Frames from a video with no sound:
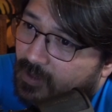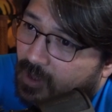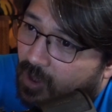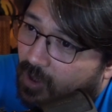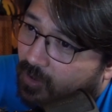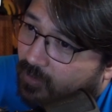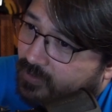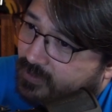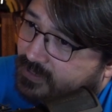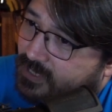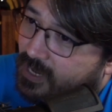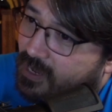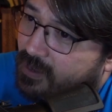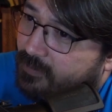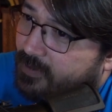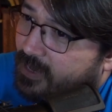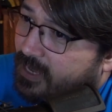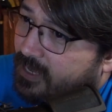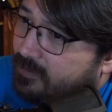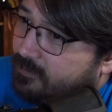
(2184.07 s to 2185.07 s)
All the
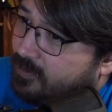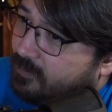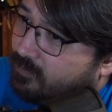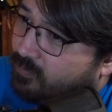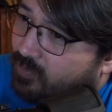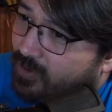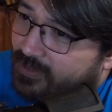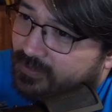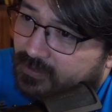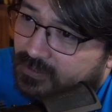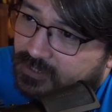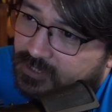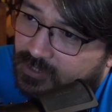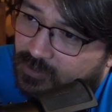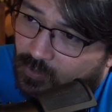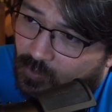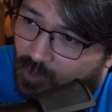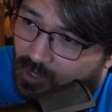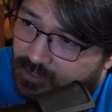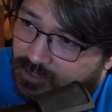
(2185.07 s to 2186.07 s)
time I had been
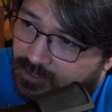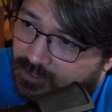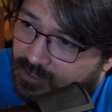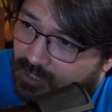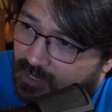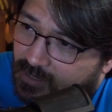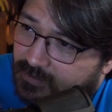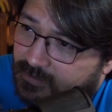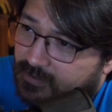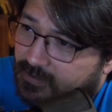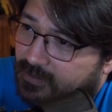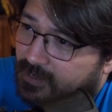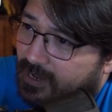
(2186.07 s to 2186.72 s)
breathlessly watching Jonathan.